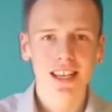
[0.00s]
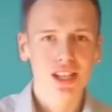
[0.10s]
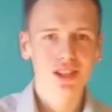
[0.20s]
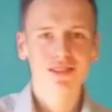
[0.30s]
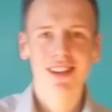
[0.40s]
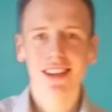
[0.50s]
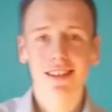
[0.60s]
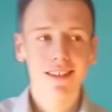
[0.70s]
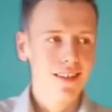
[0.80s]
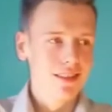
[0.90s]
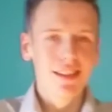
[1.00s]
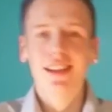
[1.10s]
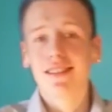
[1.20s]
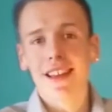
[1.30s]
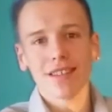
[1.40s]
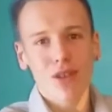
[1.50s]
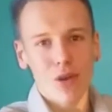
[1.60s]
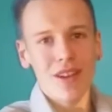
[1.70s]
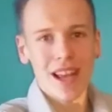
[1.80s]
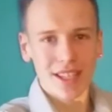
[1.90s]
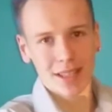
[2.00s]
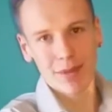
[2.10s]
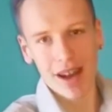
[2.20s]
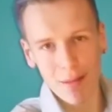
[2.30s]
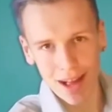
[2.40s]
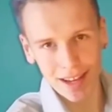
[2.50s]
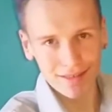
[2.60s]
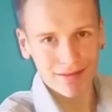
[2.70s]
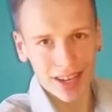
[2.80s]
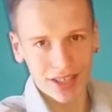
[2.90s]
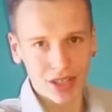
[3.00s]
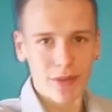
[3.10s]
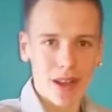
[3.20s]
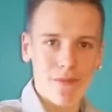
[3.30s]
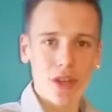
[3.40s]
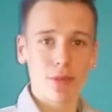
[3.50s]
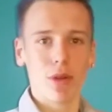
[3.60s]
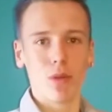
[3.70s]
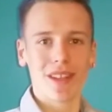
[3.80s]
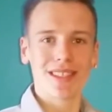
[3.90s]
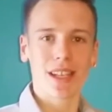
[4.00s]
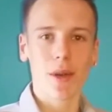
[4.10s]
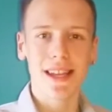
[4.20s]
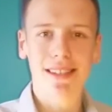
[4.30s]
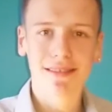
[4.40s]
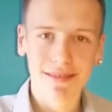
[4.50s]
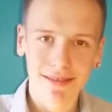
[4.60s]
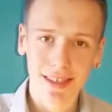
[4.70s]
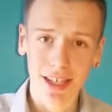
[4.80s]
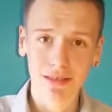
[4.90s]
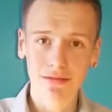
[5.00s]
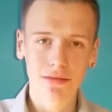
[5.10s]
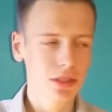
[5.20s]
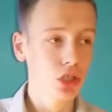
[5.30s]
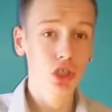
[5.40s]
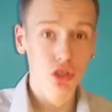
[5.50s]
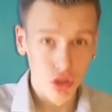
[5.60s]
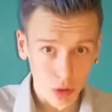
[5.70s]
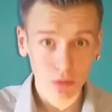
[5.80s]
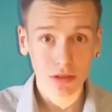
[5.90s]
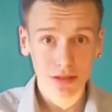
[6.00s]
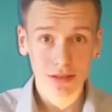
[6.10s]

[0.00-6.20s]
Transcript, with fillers: You don't like, Let, let's go and ask the barman, has he got a fucking fishbowl we can stick our head in? You know? You just don't.